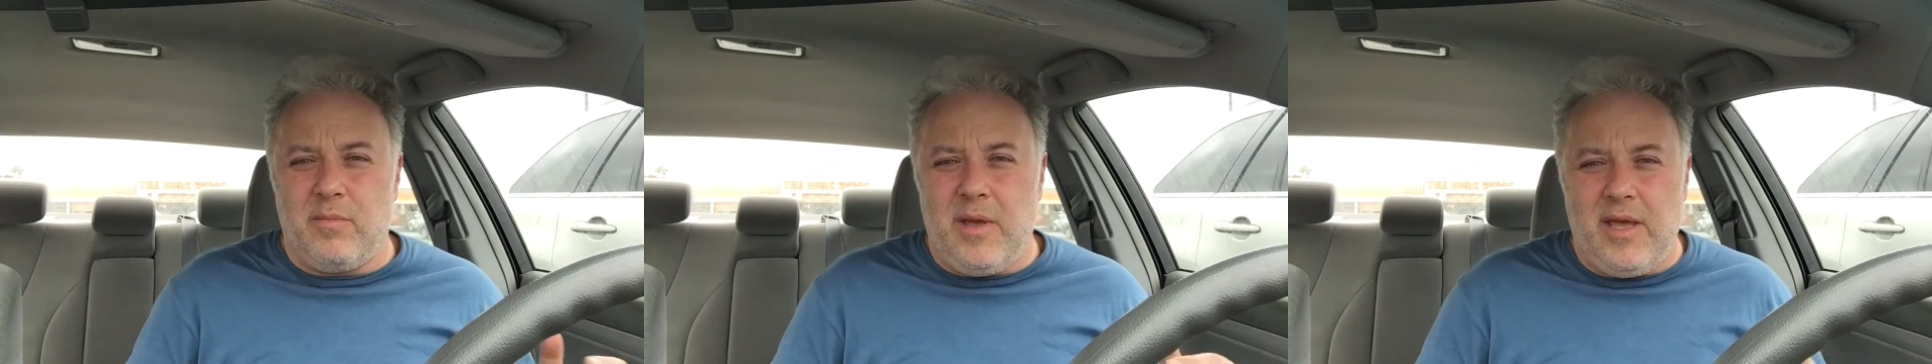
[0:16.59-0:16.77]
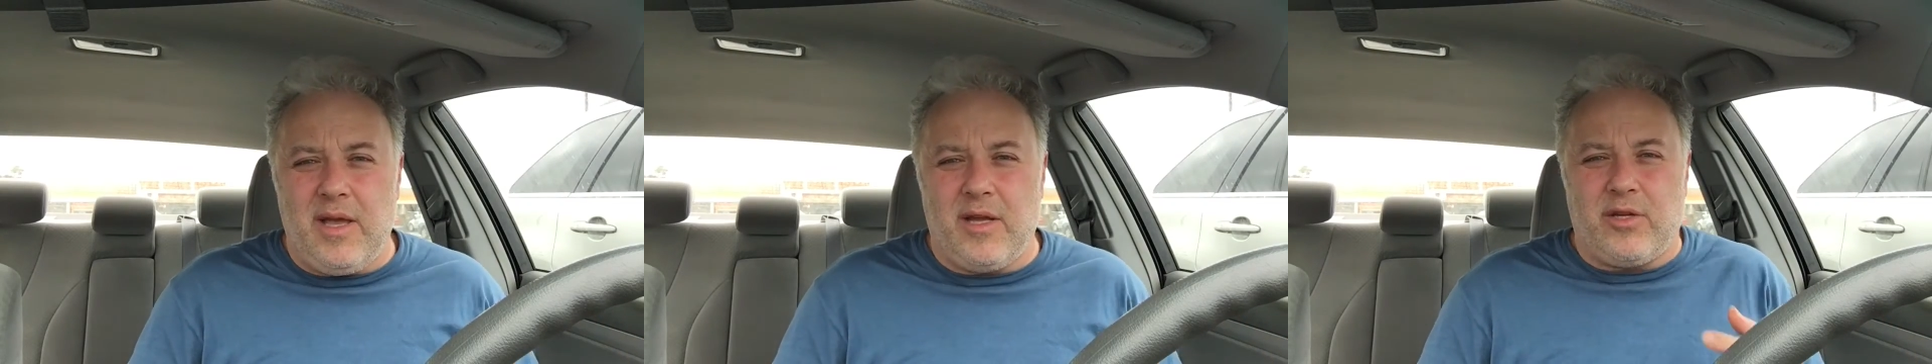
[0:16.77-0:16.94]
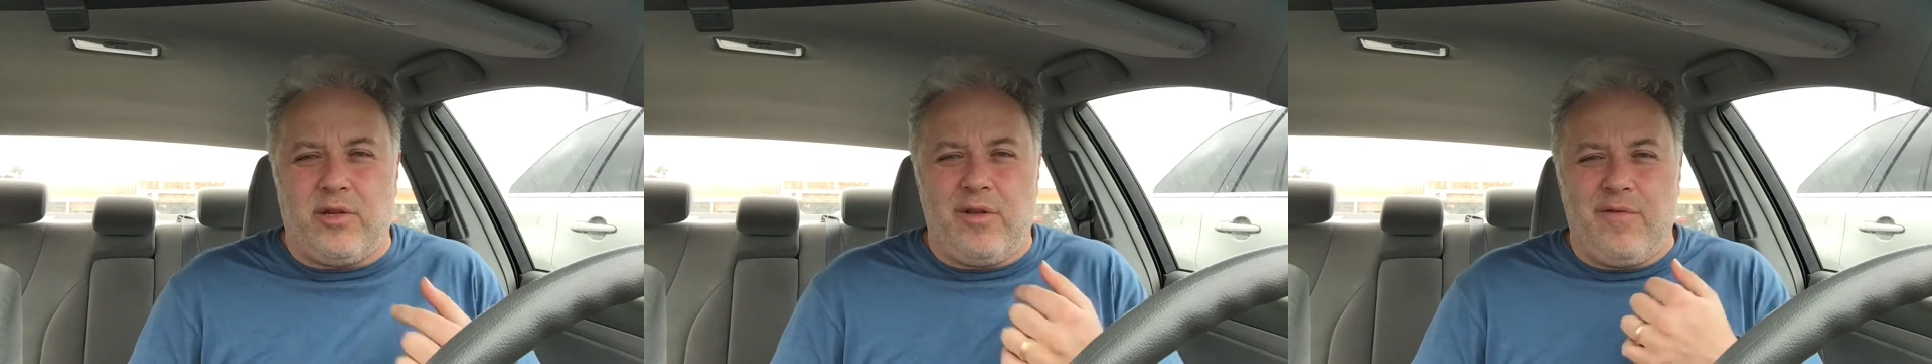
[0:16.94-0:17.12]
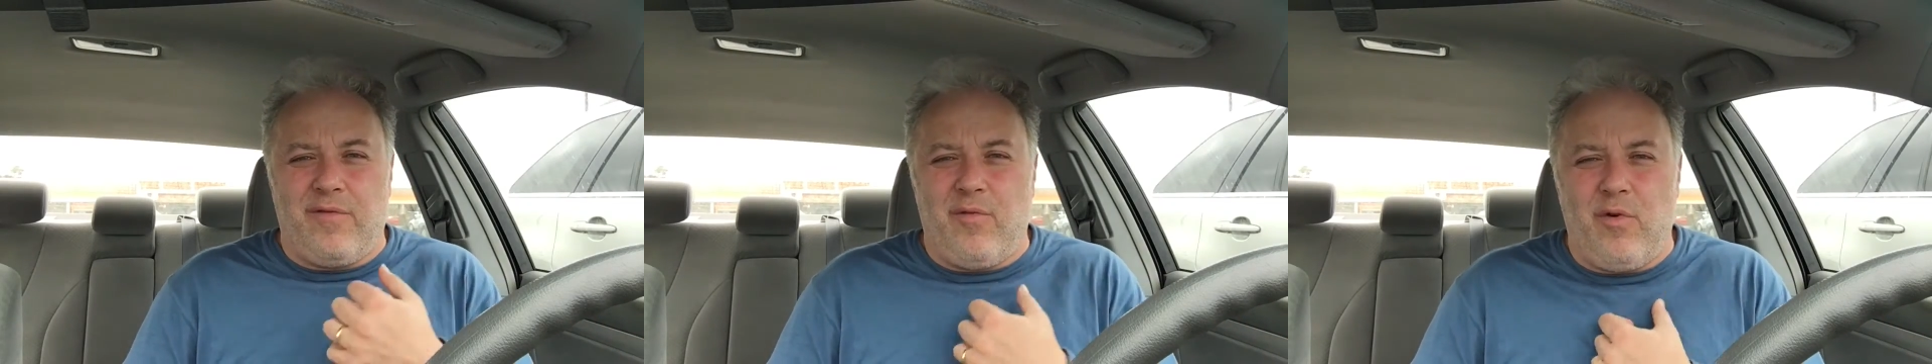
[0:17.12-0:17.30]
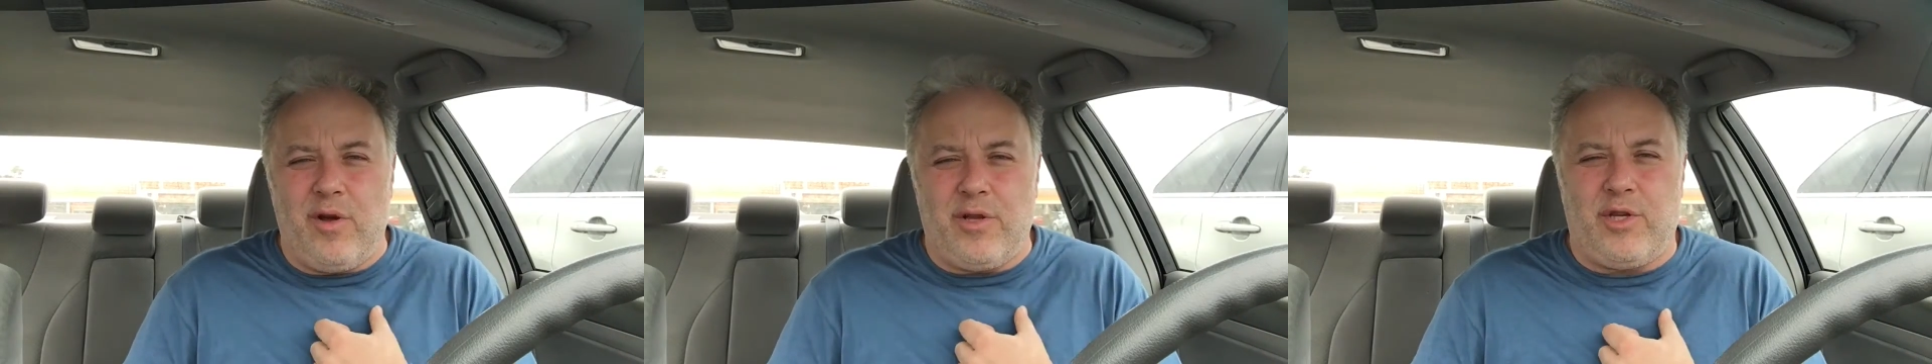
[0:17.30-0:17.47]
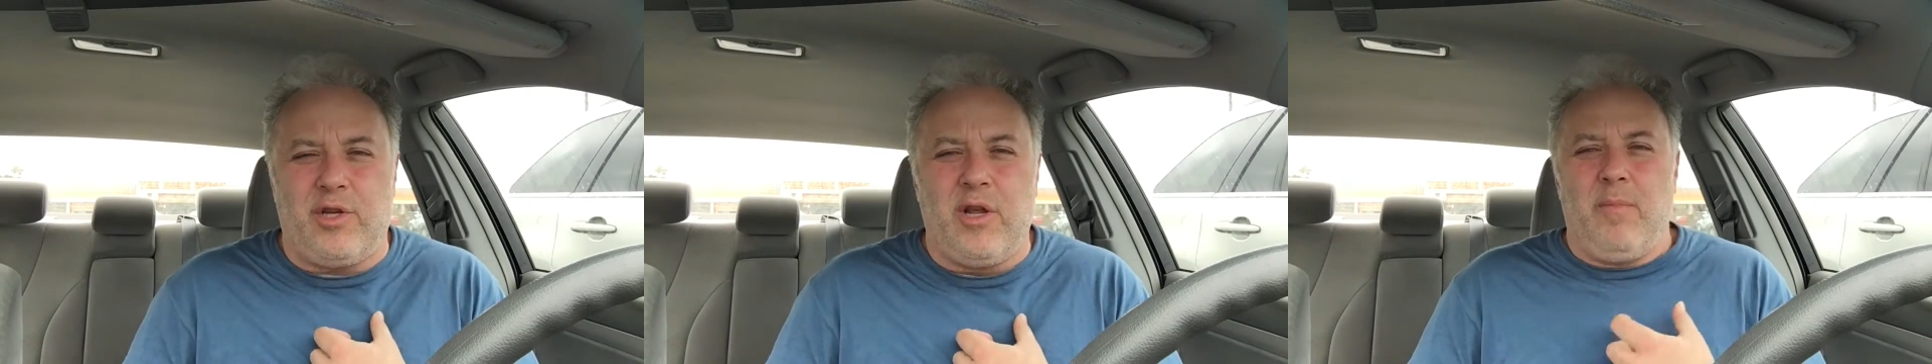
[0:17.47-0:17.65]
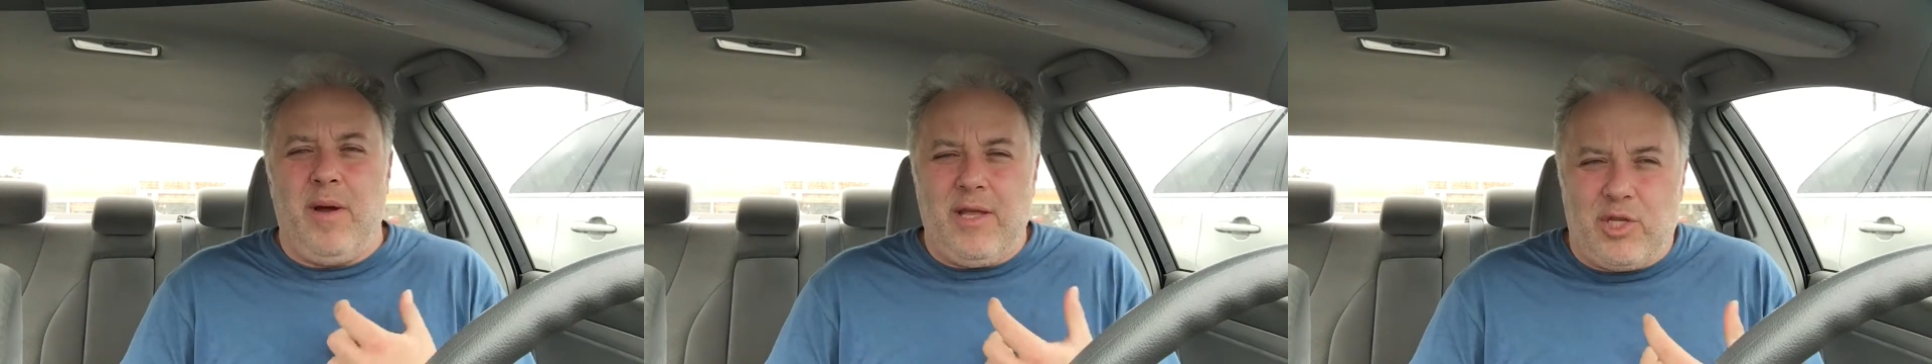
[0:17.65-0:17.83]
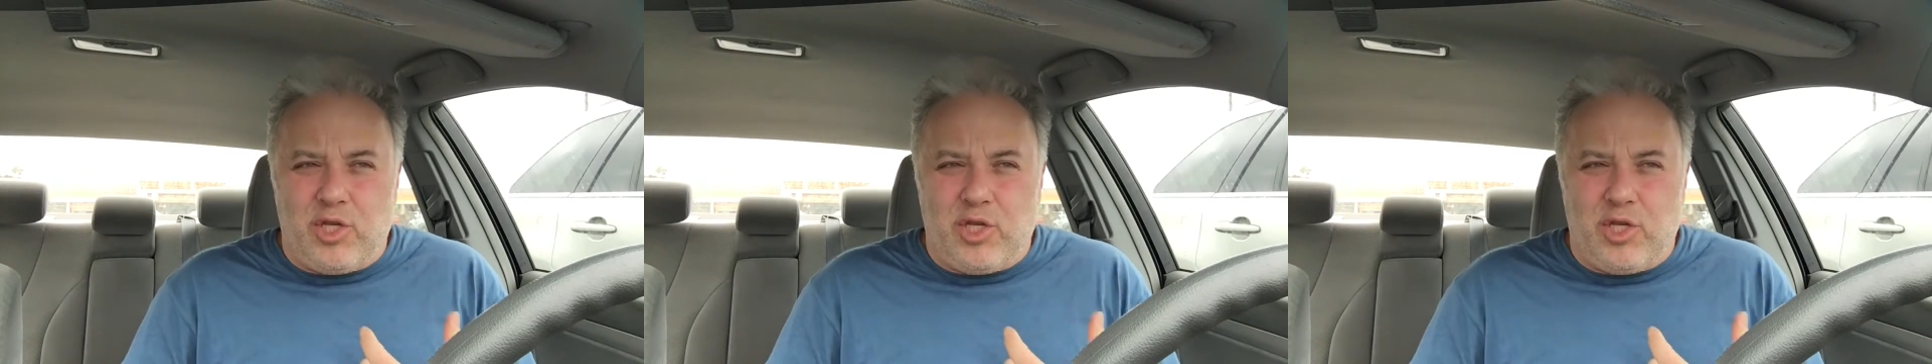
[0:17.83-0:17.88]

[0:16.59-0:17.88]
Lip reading: may actually watch my